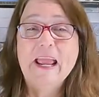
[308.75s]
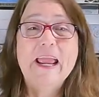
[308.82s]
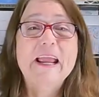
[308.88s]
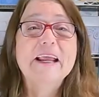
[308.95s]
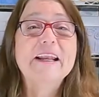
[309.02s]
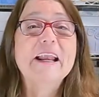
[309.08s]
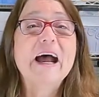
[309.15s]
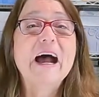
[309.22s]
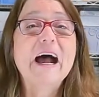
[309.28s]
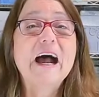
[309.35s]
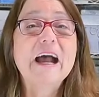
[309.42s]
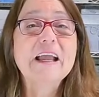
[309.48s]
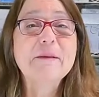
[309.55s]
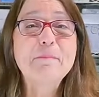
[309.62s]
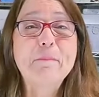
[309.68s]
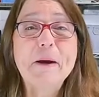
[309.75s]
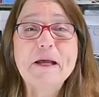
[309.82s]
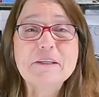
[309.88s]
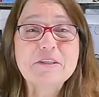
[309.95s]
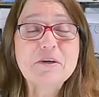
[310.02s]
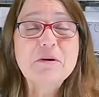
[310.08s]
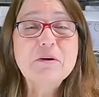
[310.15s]
And I
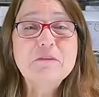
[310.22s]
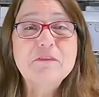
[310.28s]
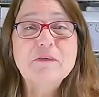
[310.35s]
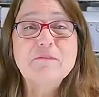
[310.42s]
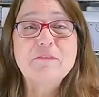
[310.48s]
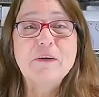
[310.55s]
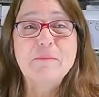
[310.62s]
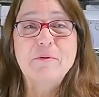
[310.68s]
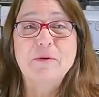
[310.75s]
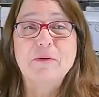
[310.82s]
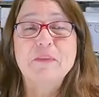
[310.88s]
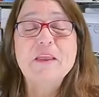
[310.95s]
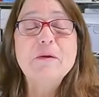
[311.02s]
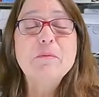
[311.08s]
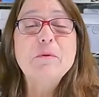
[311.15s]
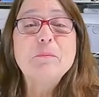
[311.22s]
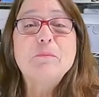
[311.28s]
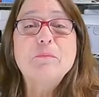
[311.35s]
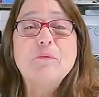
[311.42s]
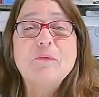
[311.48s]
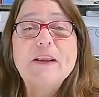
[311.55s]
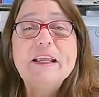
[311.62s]
bought two of them from her and they were
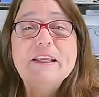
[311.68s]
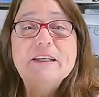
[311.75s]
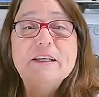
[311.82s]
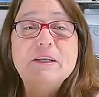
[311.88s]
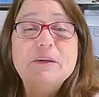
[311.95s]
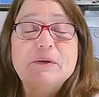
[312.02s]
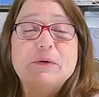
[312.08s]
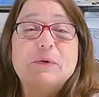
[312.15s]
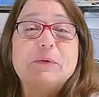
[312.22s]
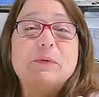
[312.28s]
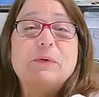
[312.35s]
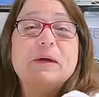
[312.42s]
brand new.